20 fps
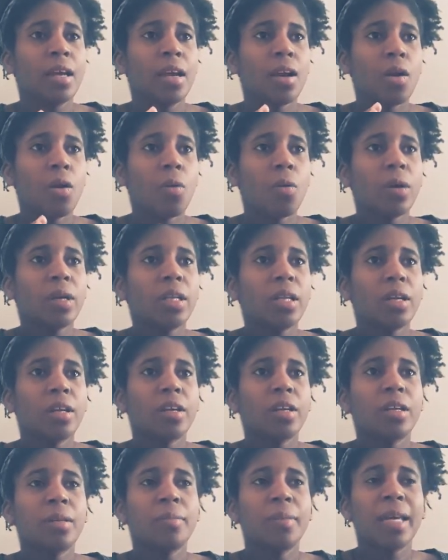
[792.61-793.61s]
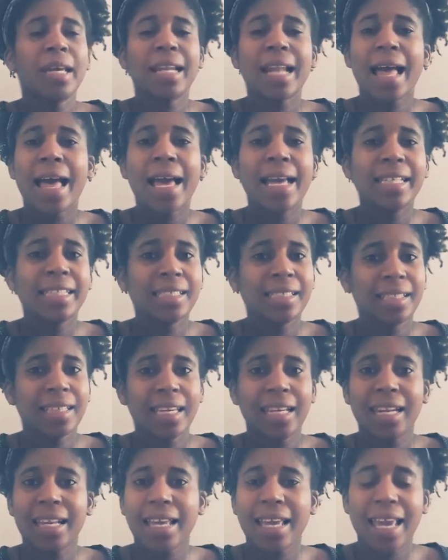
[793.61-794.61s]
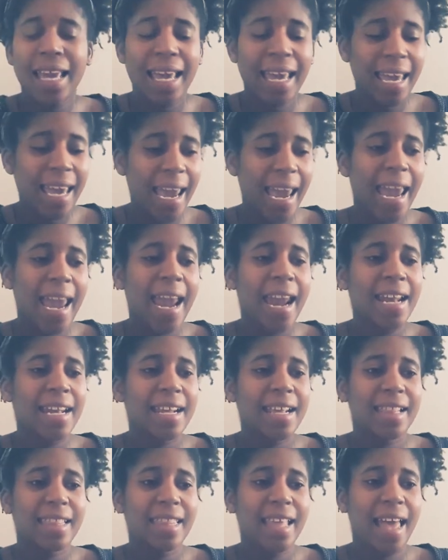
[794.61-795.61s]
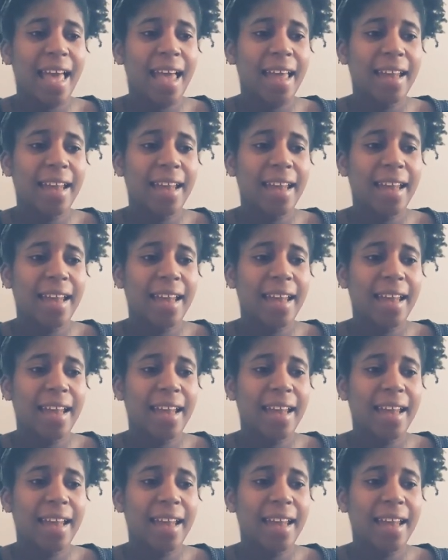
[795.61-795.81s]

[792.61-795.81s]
going there and being isolated. I hated that.